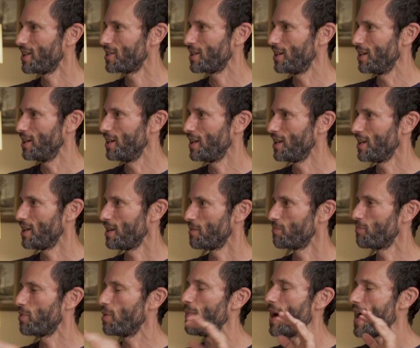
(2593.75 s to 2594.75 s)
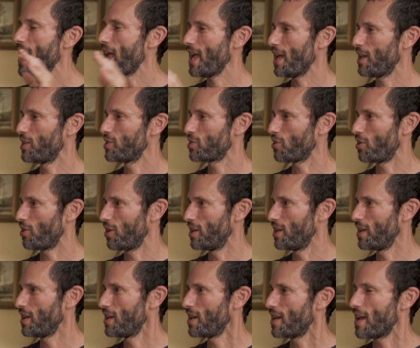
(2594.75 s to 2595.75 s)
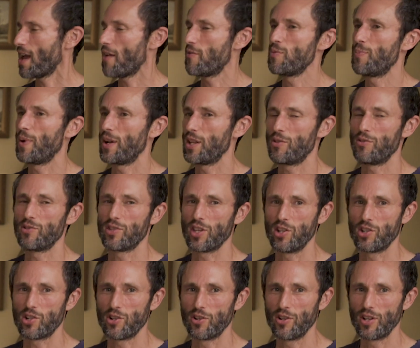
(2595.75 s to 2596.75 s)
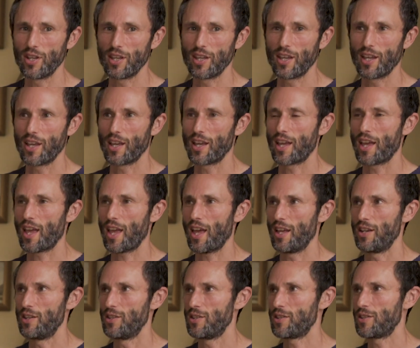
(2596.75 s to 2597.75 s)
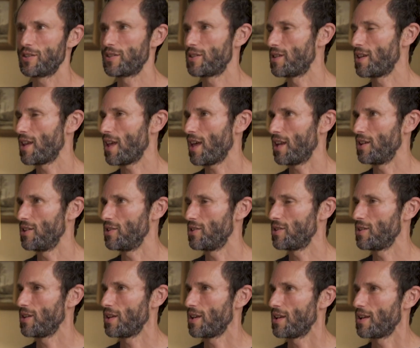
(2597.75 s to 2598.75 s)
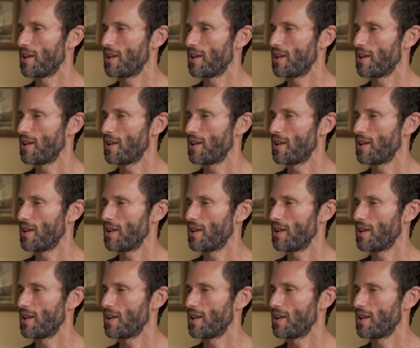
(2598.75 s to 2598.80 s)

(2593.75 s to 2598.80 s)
to put my hands on everybody who's injured, and and